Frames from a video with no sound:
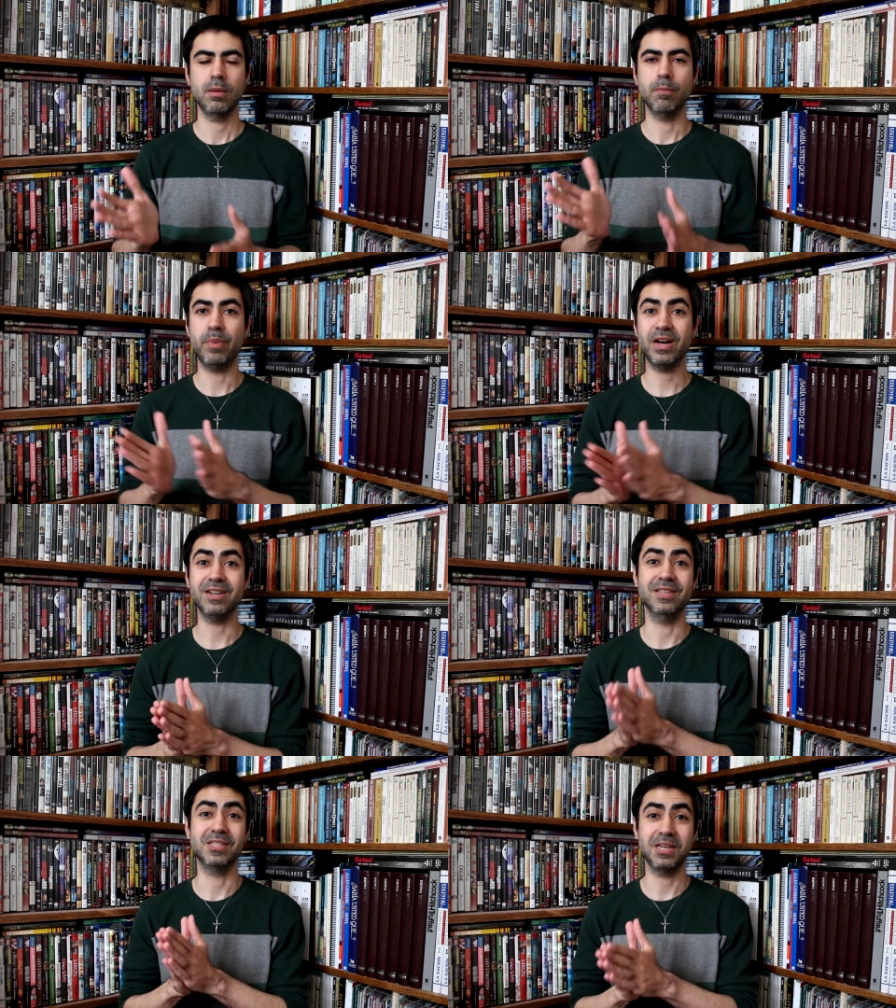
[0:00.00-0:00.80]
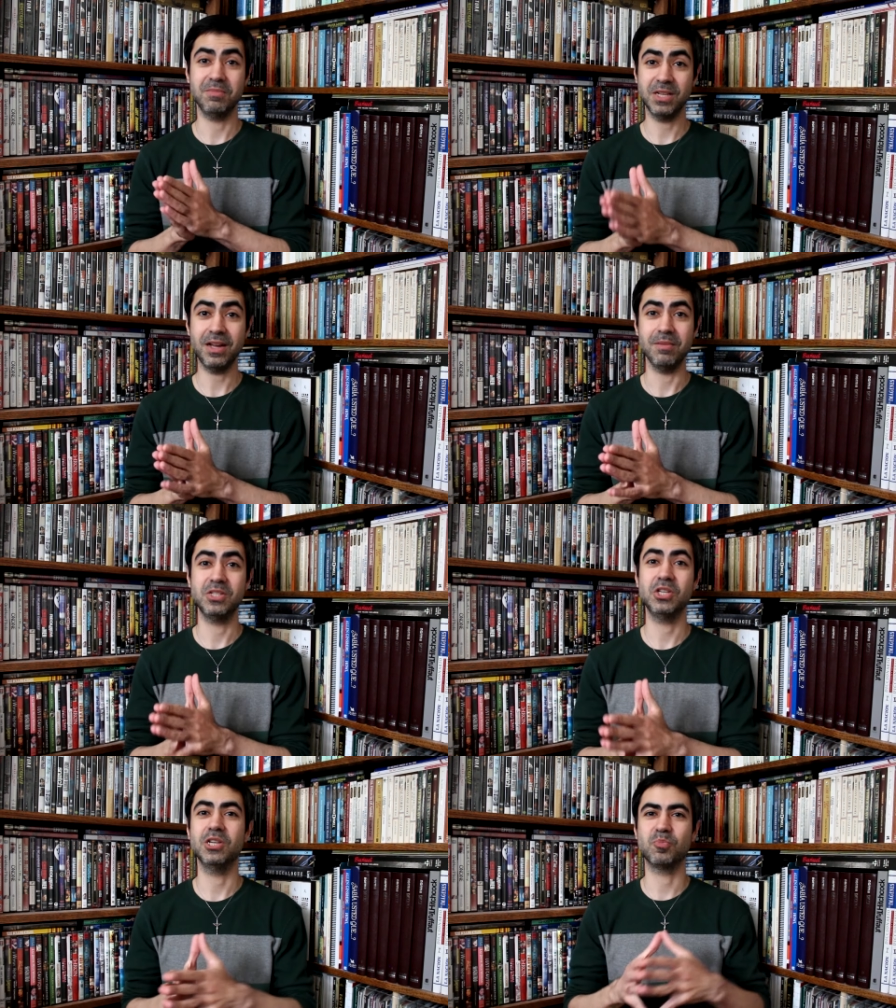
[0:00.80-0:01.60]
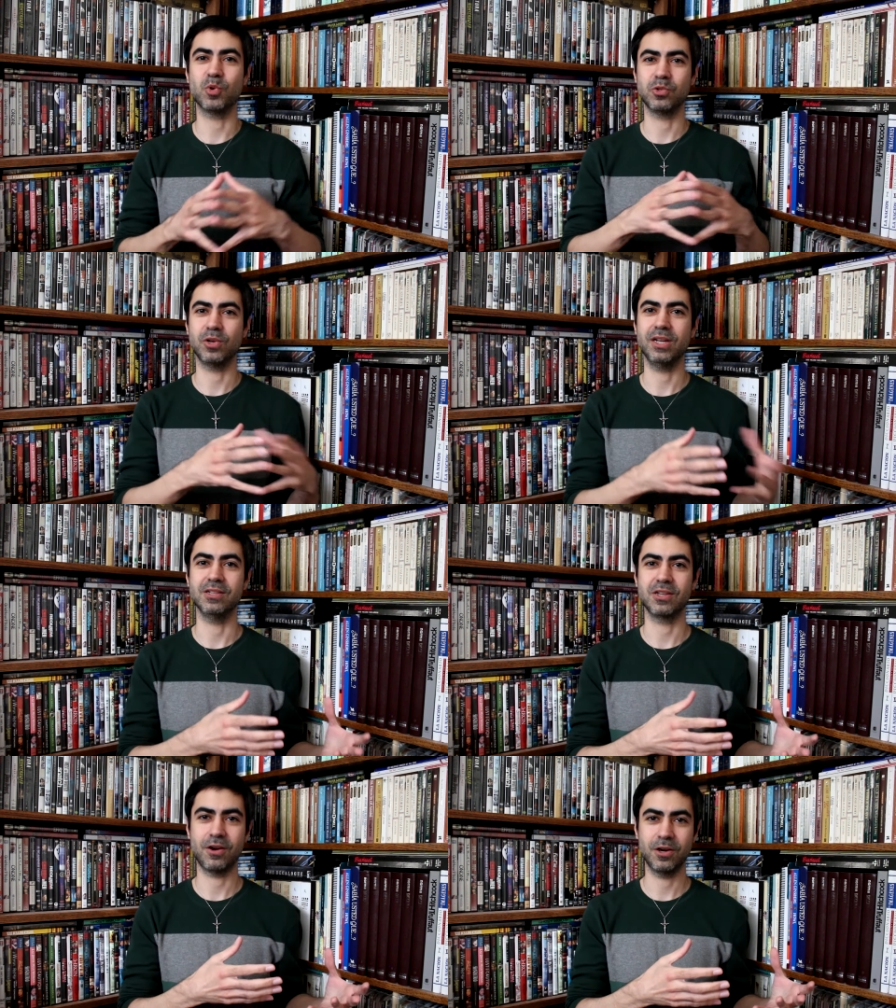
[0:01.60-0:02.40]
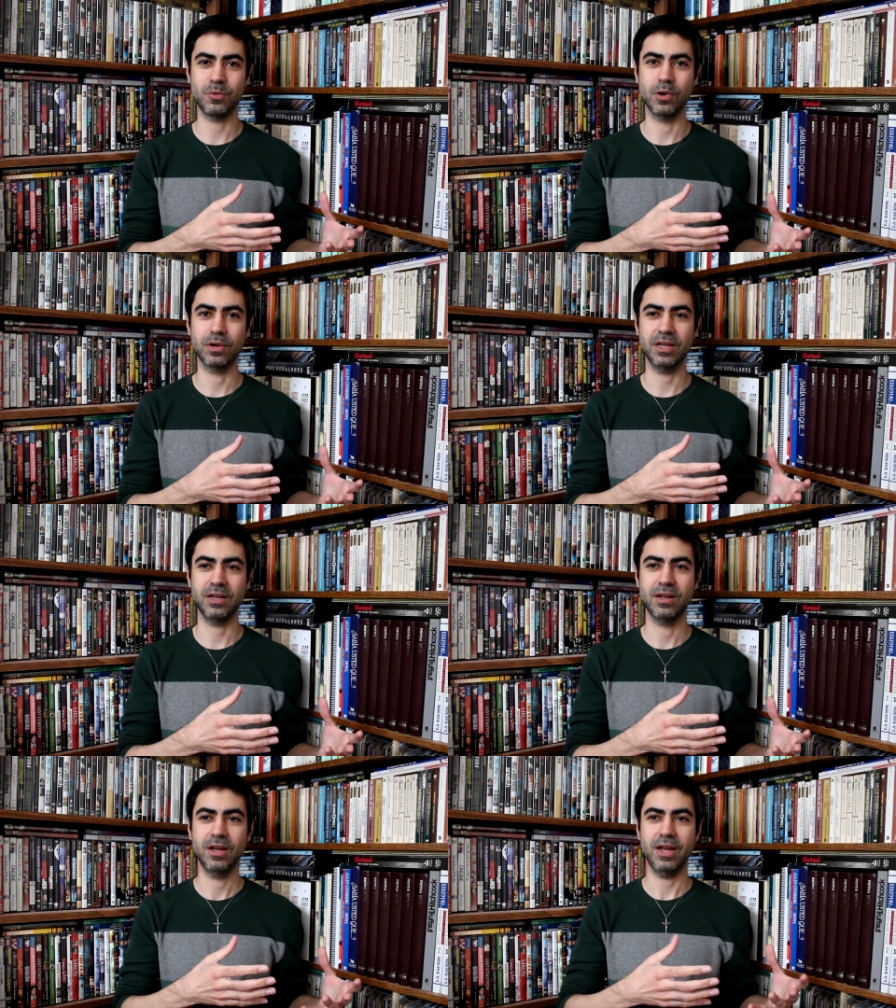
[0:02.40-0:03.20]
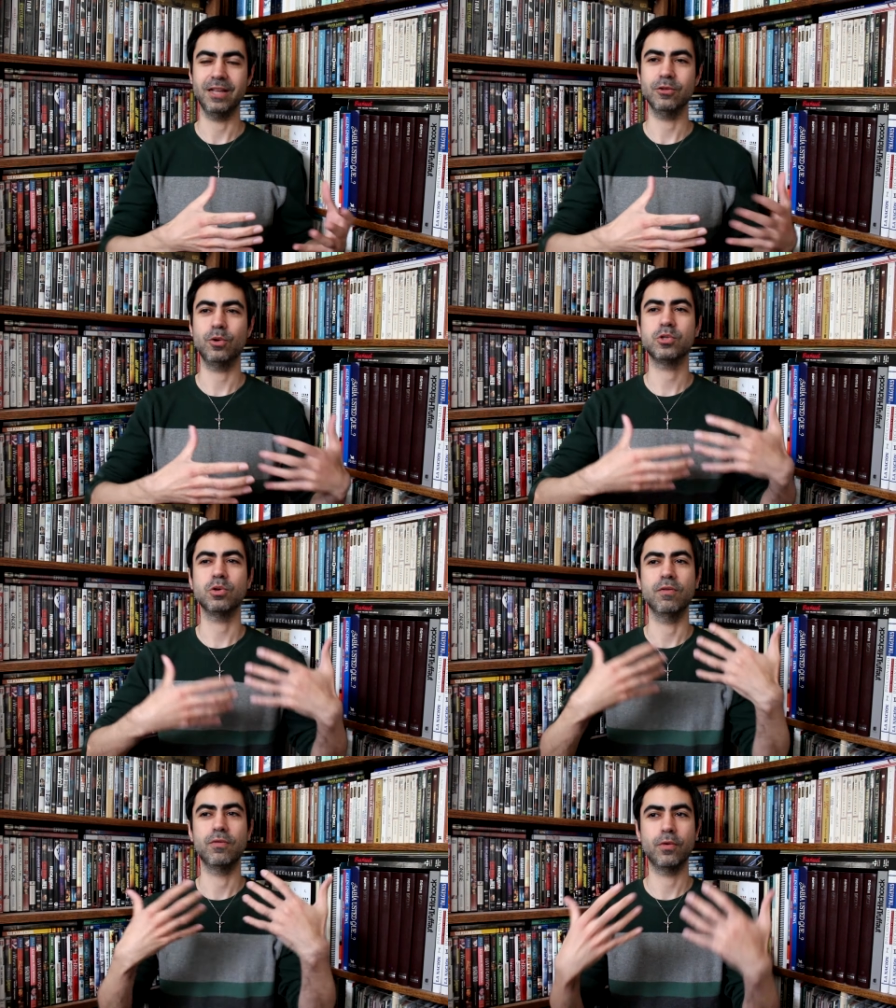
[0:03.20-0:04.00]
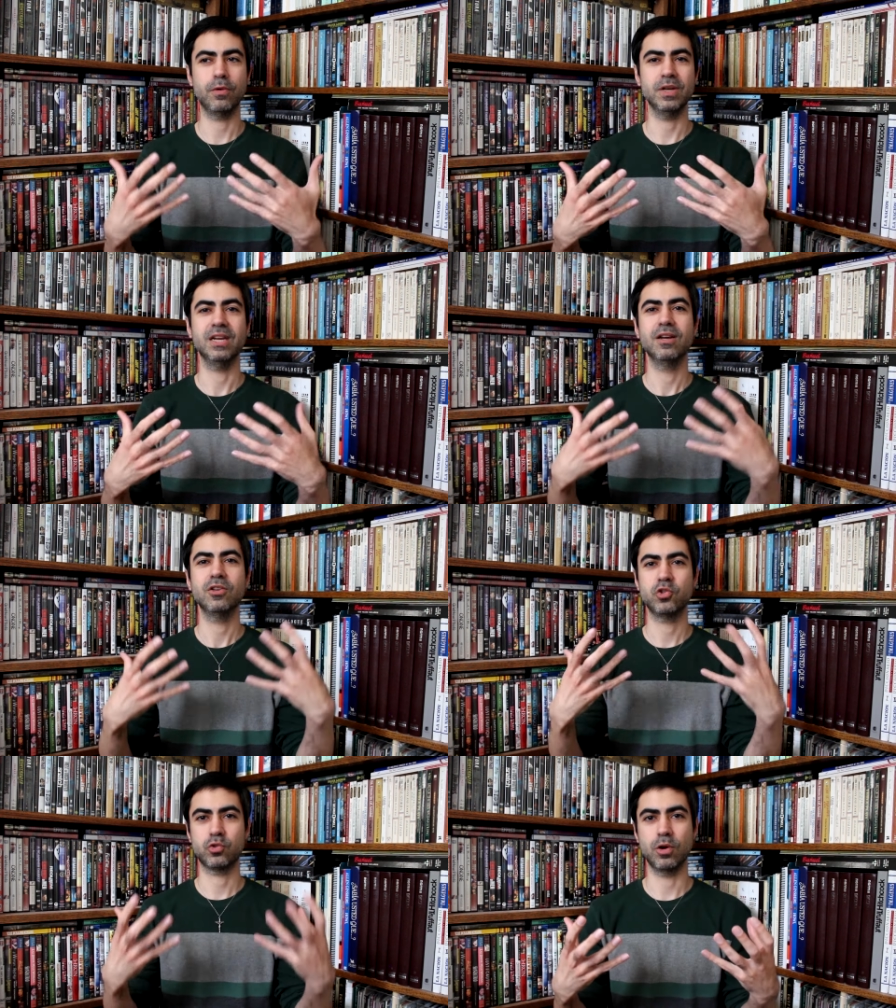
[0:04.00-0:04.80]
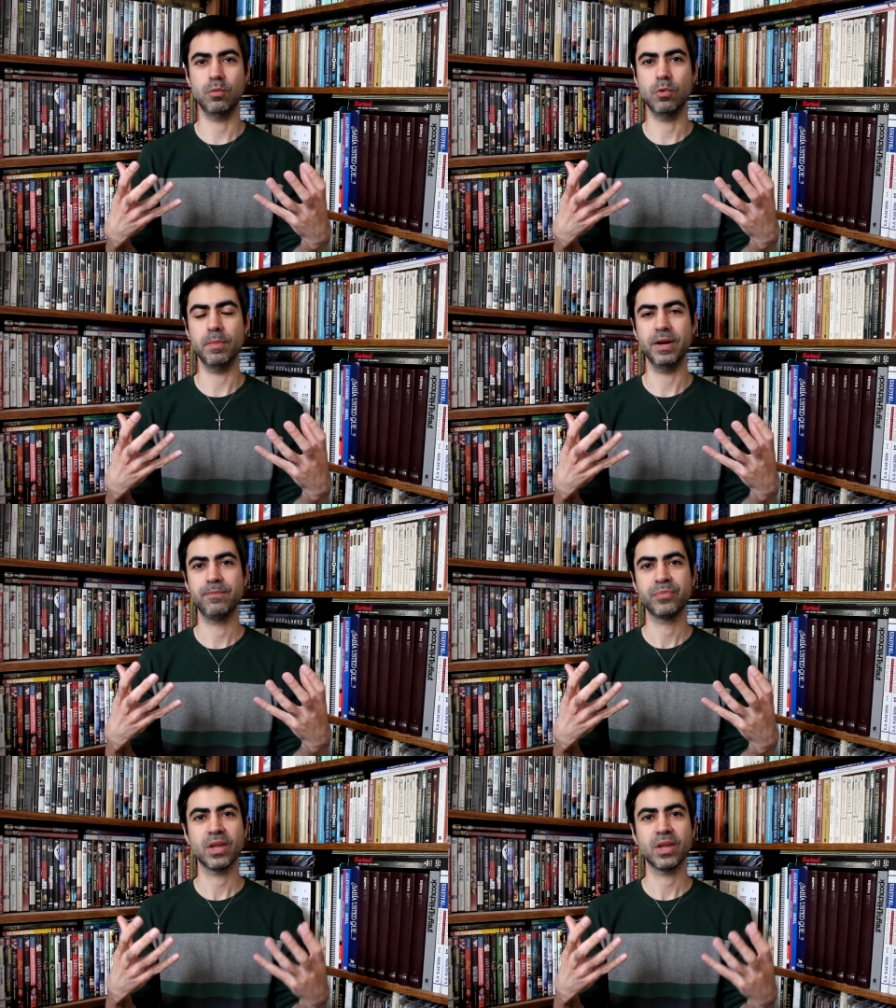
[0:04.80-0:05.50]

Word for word: But at the same time, she is portrayed as hardworking and also a very strong woman,